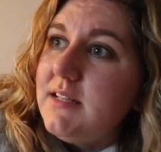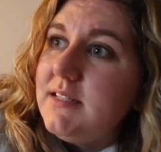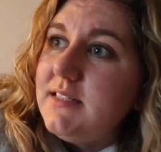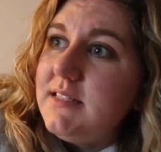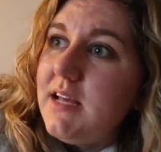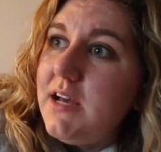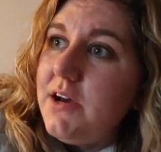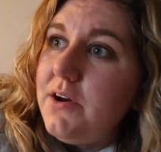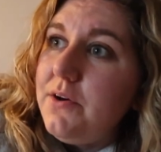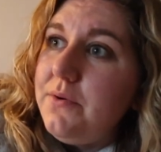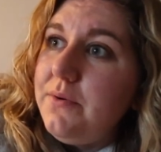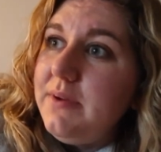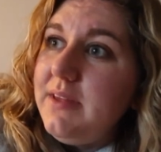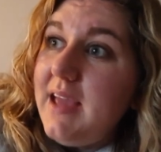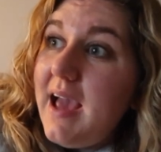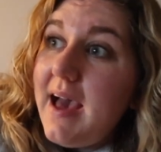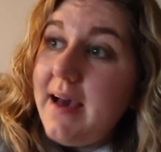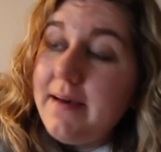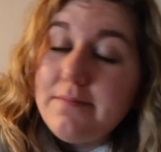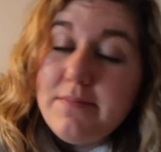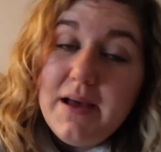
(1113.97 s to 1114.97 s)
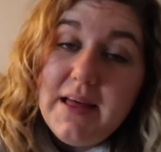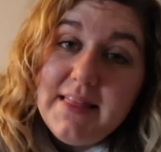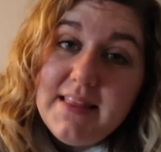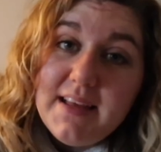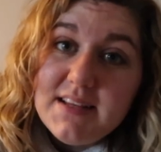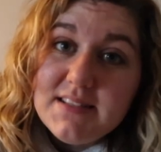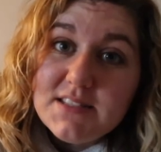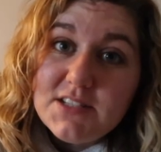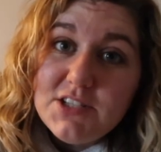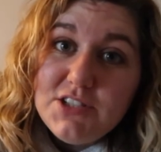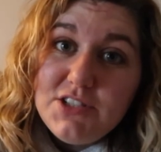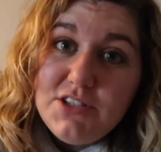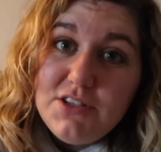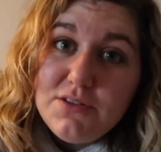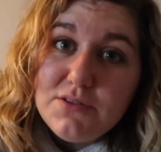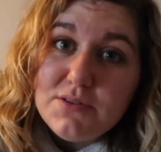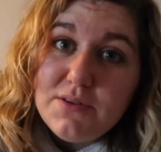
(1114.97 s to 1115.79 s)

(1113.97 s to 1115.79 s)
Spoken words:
So yeah, and that's good too.